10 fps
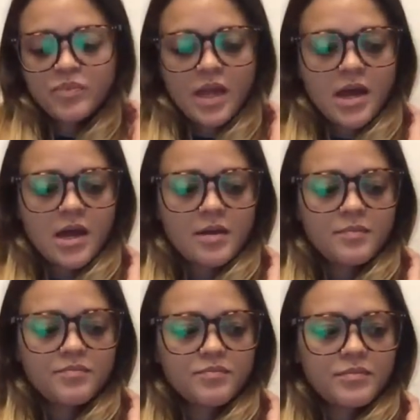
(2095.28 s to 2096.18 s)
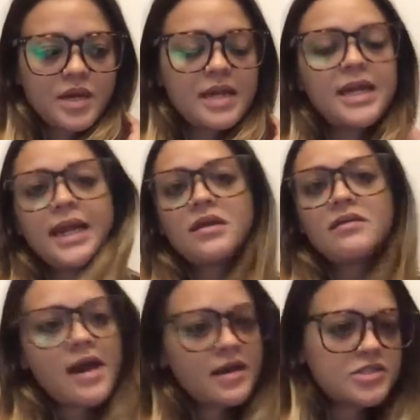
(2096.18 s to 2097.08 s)
um a negative
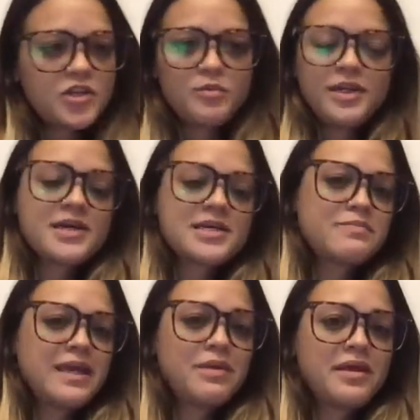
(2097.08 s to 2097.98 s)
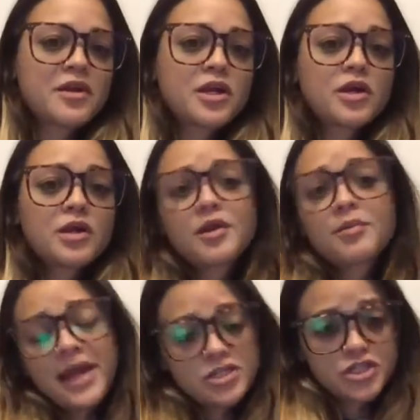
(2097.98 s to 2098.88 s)
attitude because maybe their their
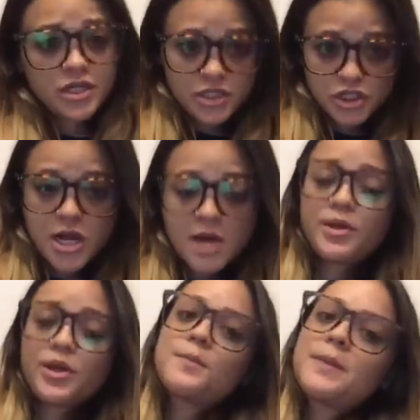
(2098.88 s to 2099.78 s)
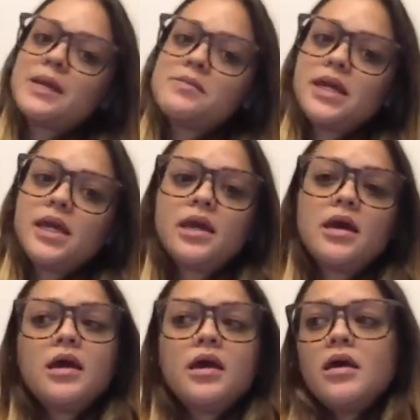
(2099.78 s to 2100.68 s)
paycheck is dropping or maybe
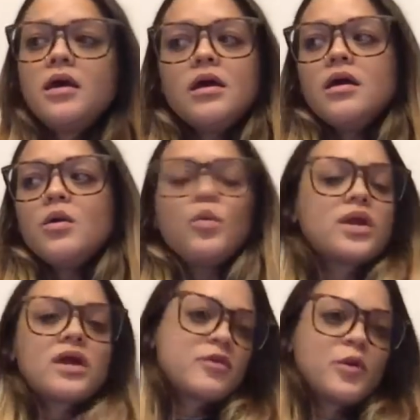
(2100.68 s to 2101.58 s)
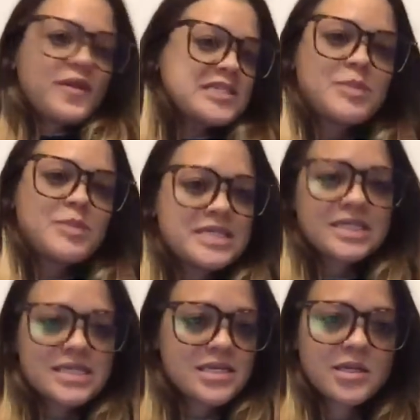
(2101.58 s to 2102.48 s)
whatever with this
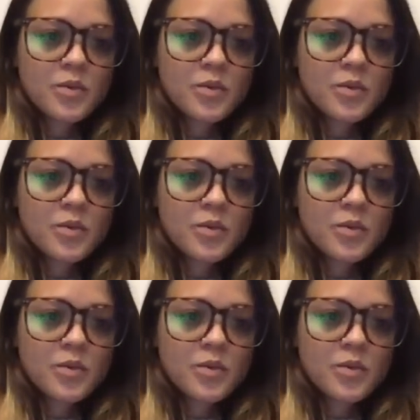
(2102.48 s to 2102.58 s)
business isn't